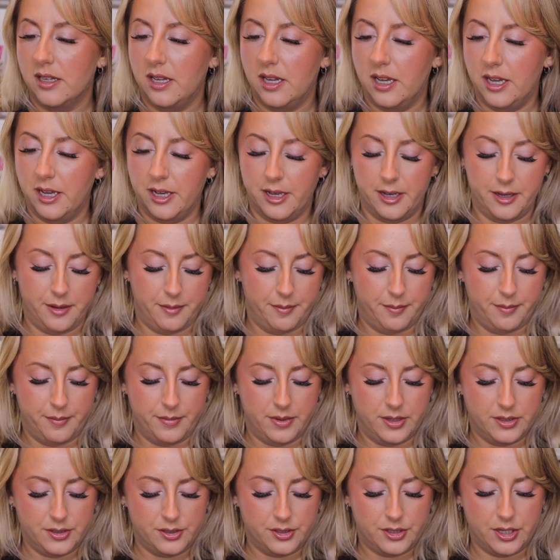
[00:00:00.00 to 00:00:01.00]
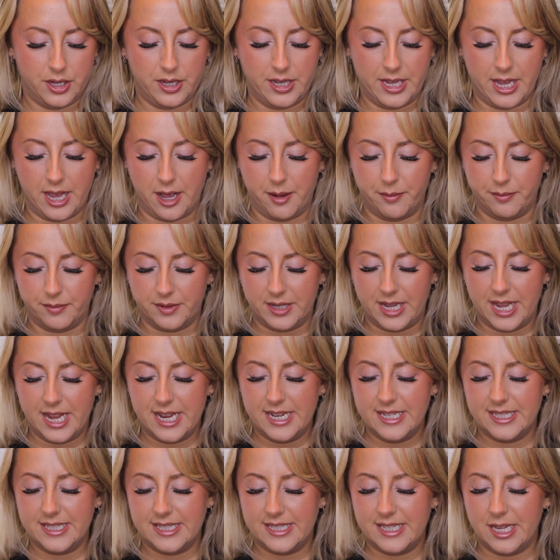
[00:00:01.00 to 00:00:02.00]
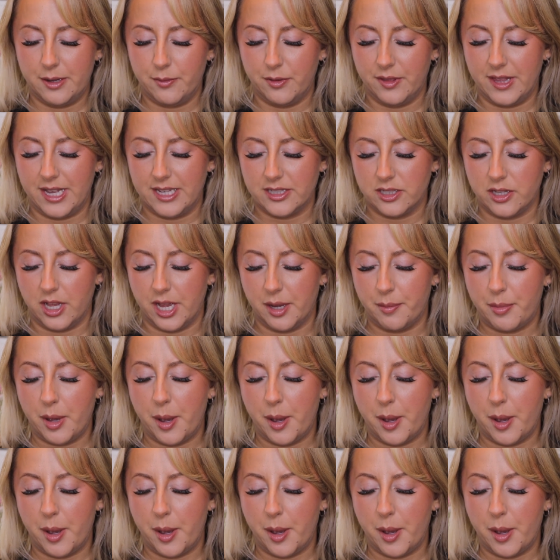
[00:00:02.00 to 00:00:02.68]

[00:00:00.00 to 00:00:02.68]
So yeah, I'm keen to see what that's like.